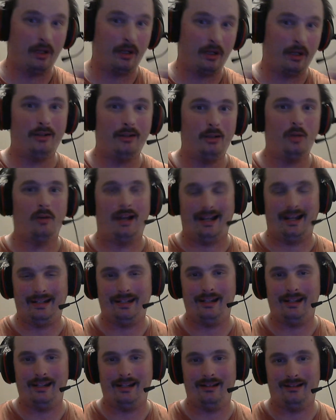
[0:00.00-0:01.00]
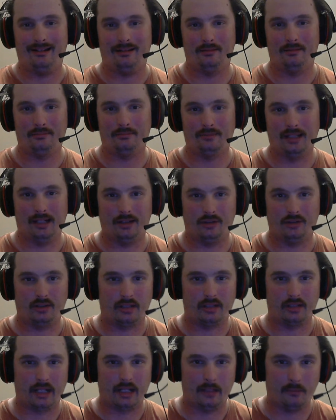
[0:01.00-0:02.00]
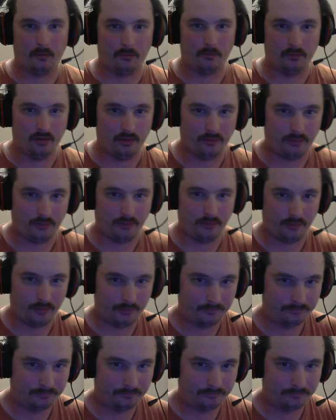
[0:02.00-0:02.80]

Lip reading: brand new idea that I just came up with.